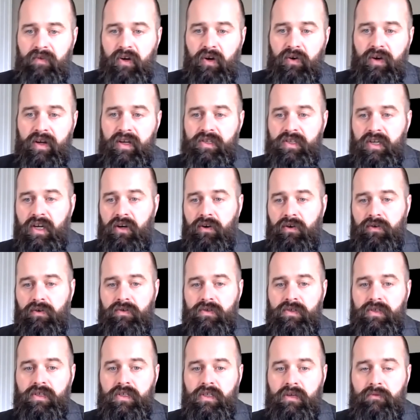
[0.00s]
various
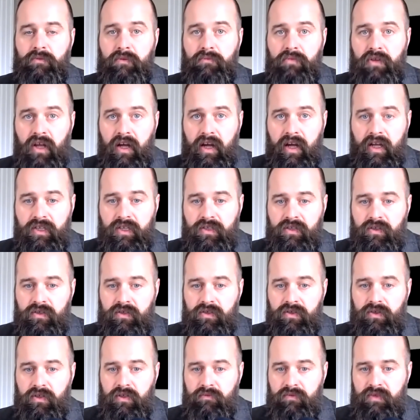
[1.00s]
errors, some obliged to the
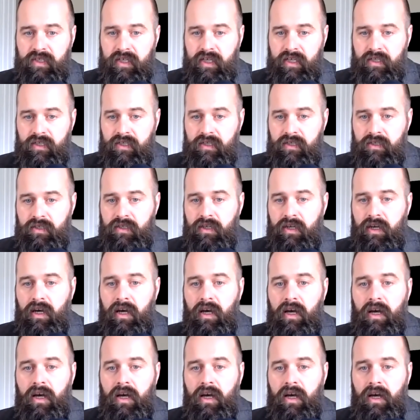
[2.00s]
circumstances.